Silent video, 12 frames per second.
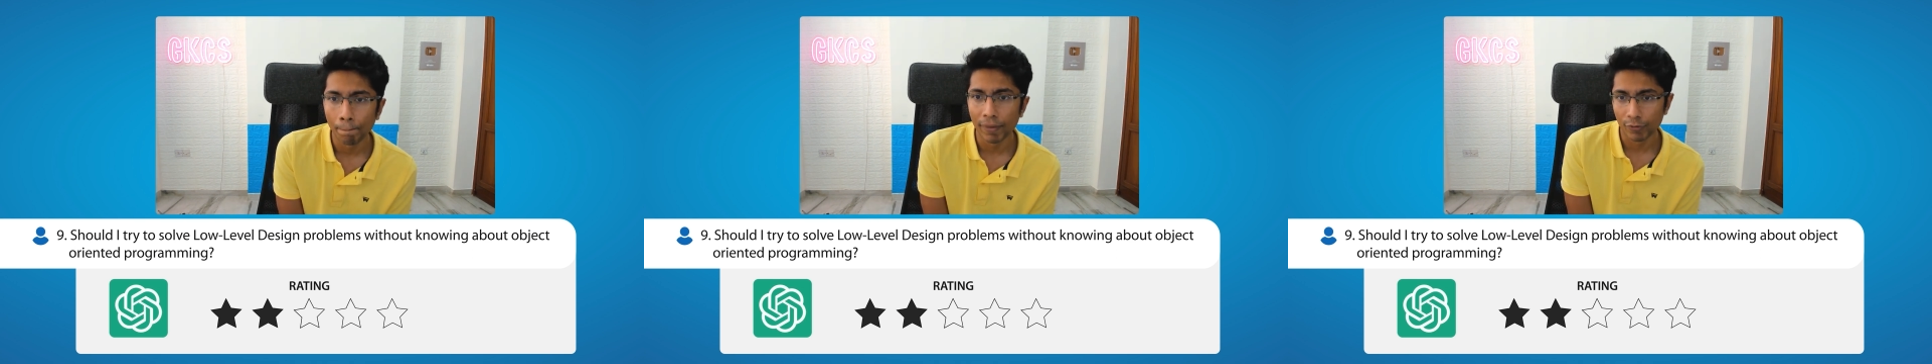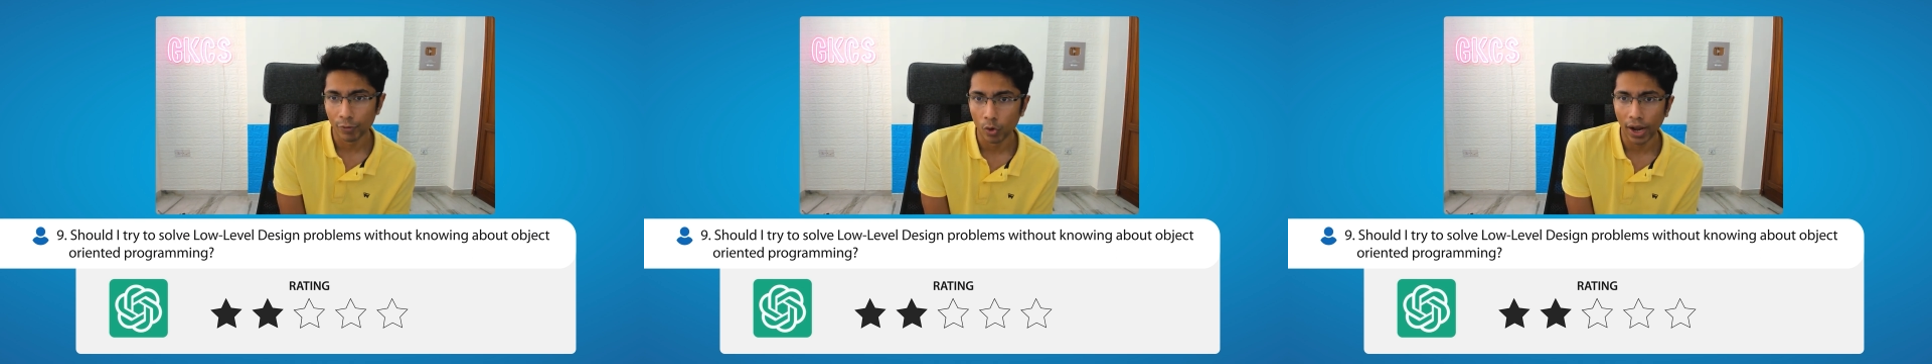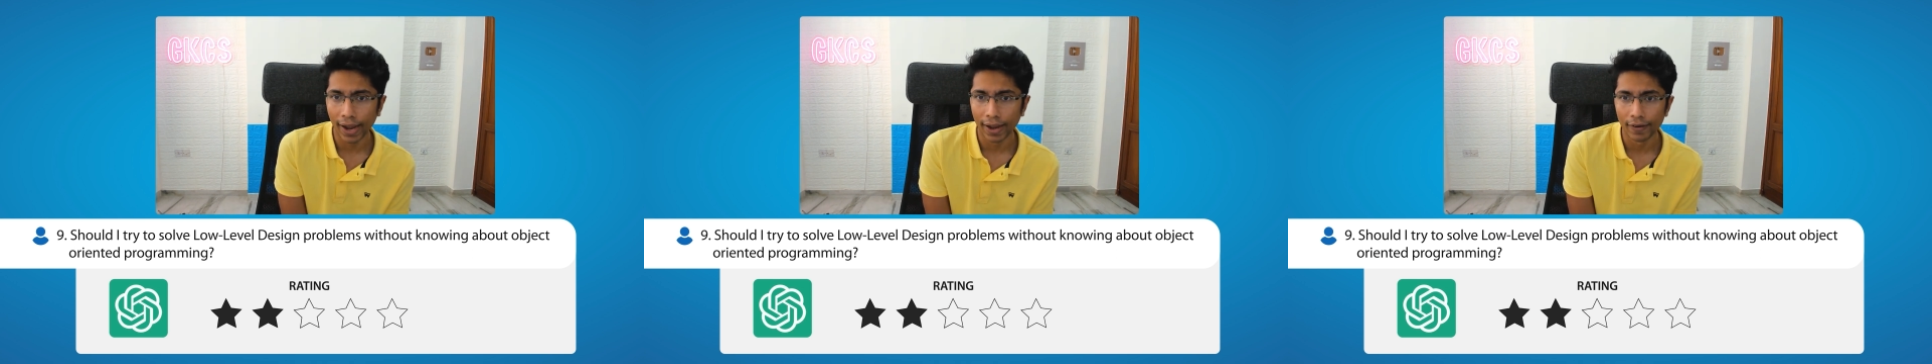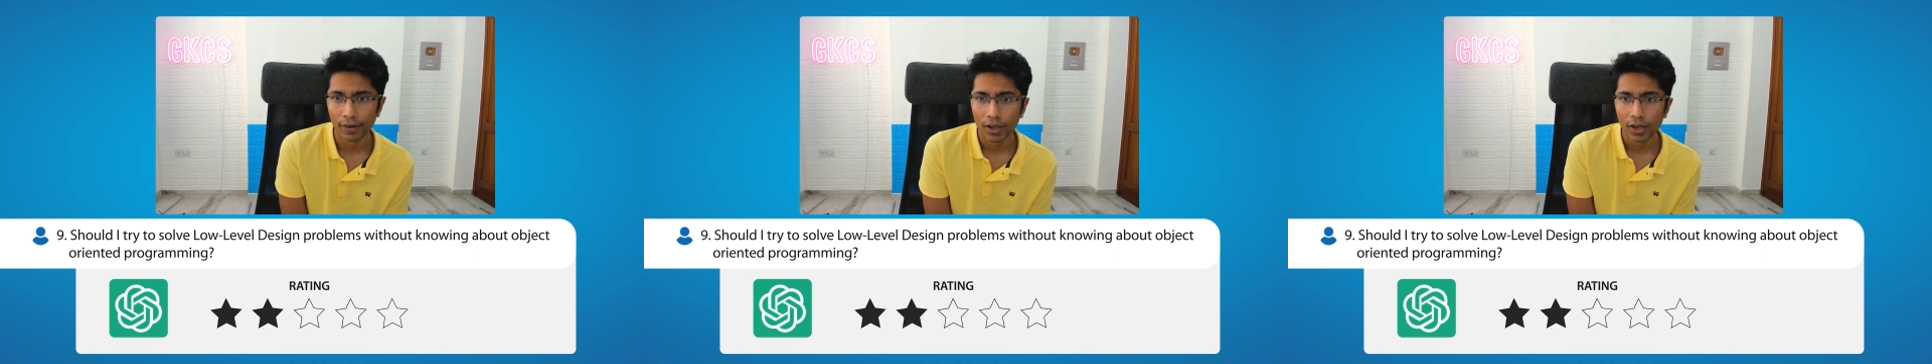
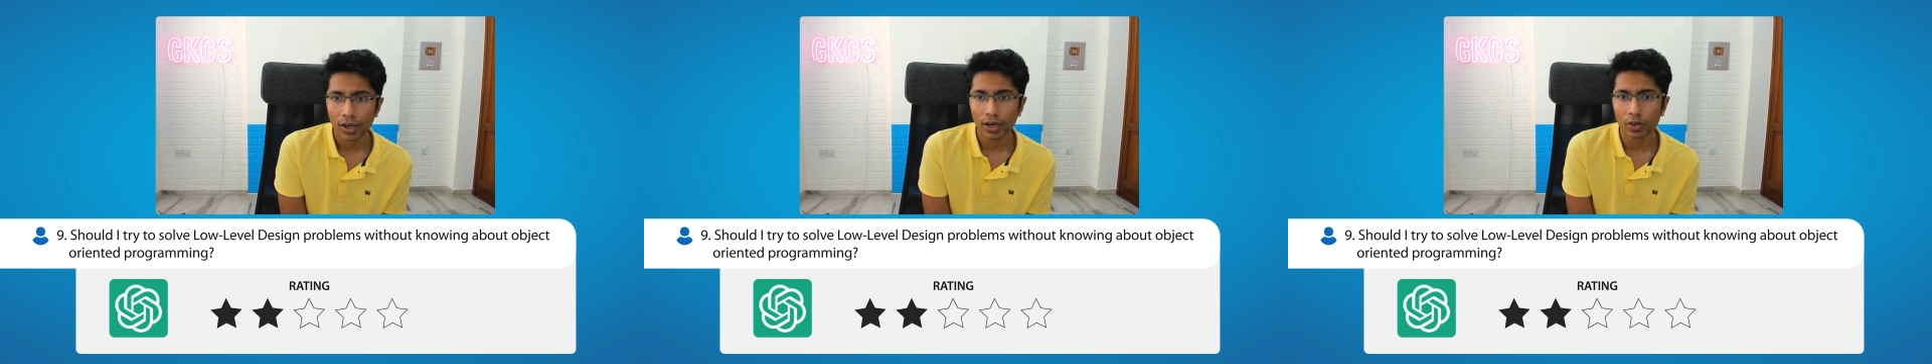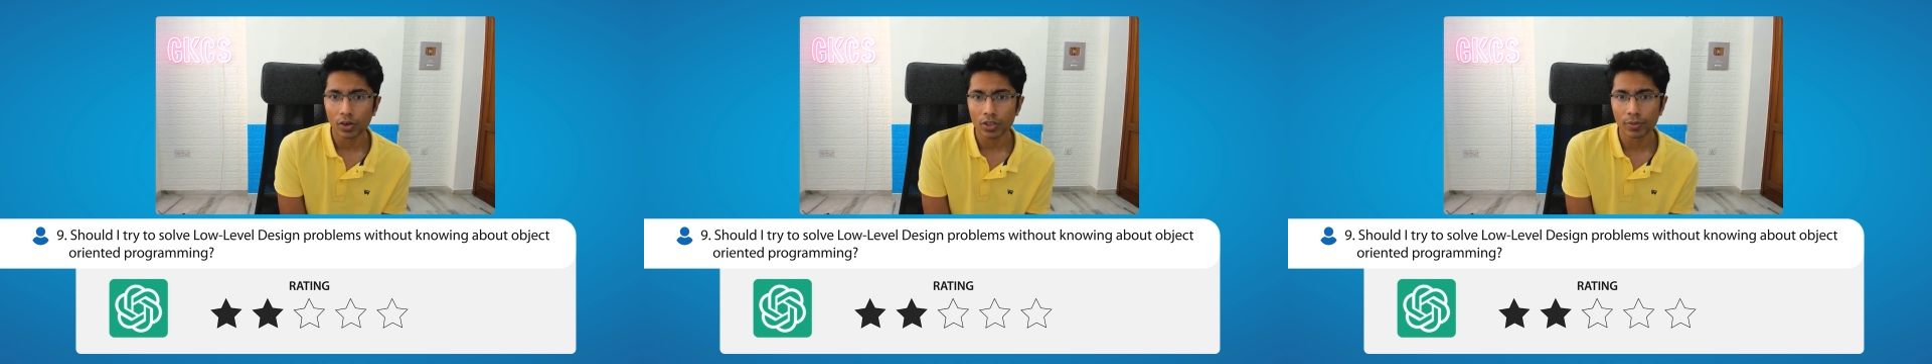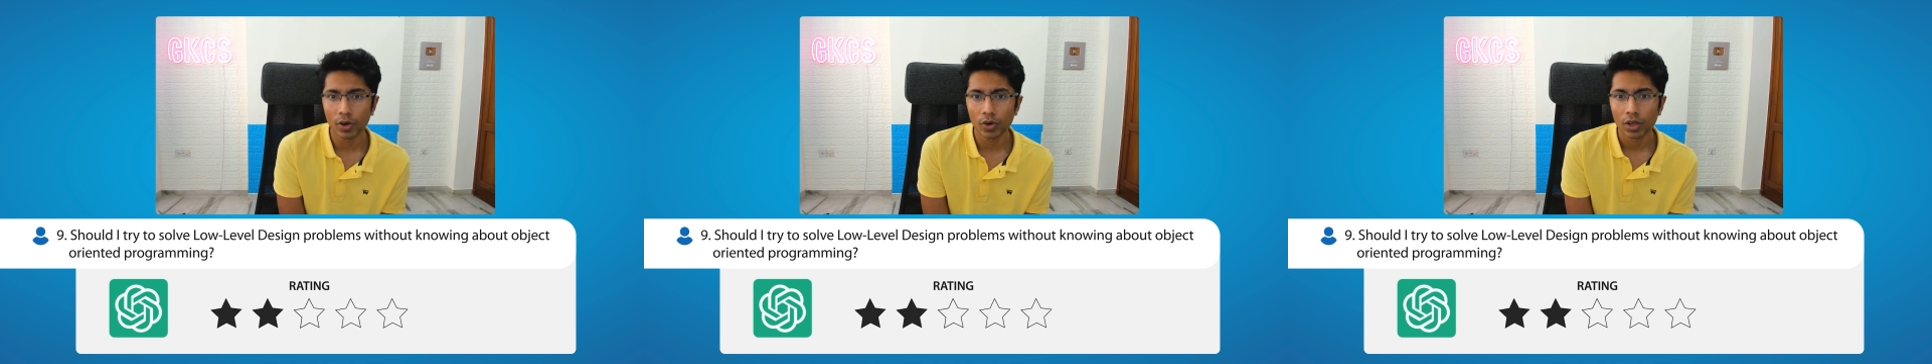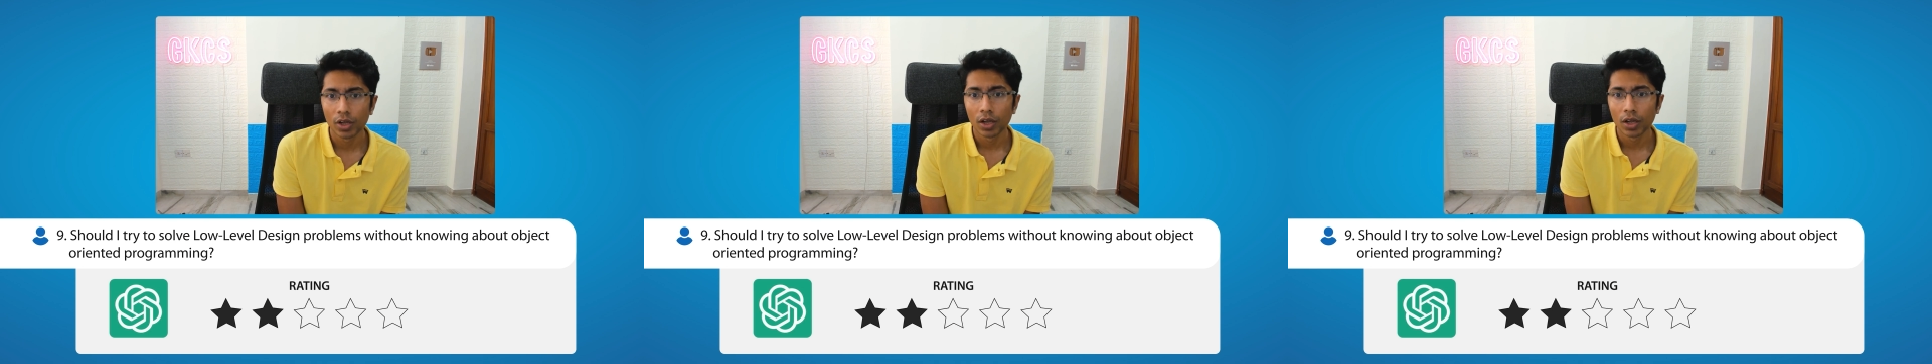beforehand it talks
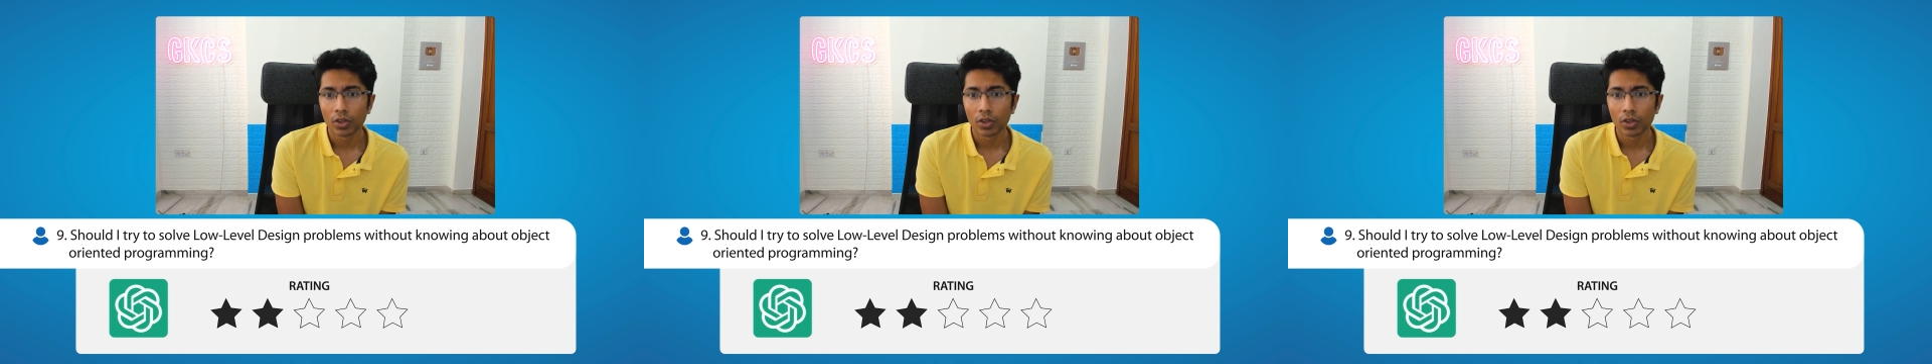about